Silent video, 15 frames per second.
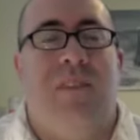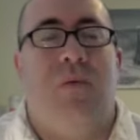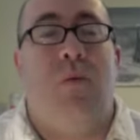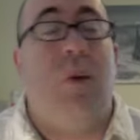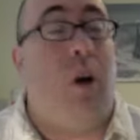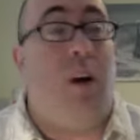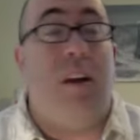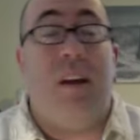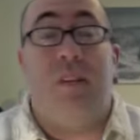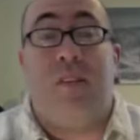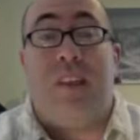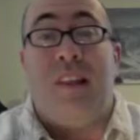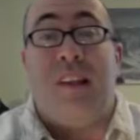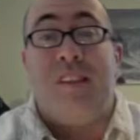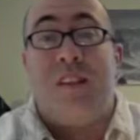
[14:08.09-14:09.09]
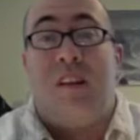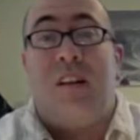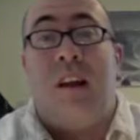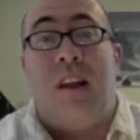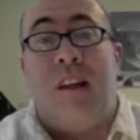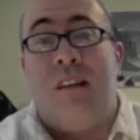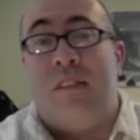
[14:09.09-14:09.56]
we all have things in our
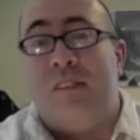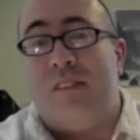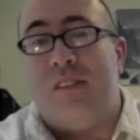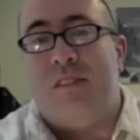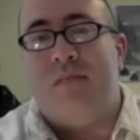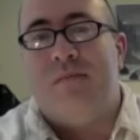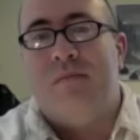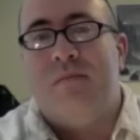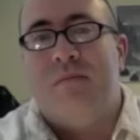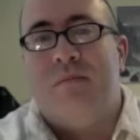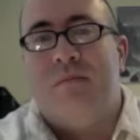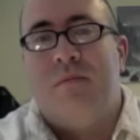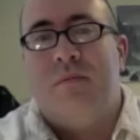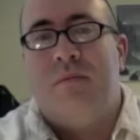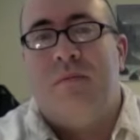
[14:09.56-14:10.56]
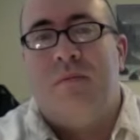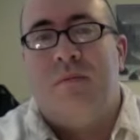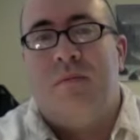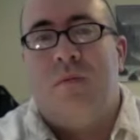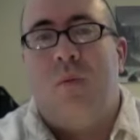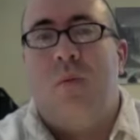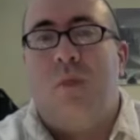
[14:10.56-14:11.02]
hands
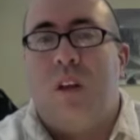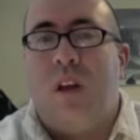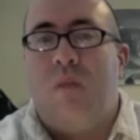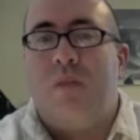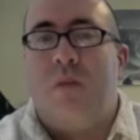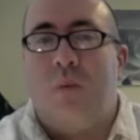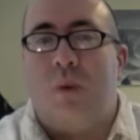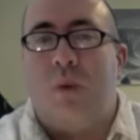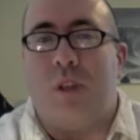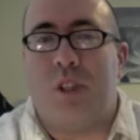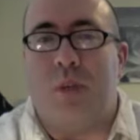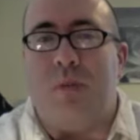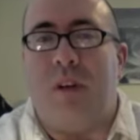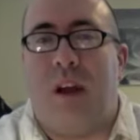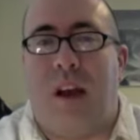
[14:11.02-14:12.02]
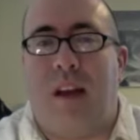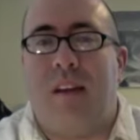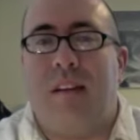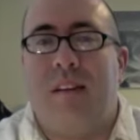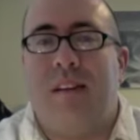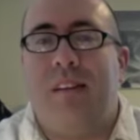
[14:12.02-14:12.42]
when we come to worship God.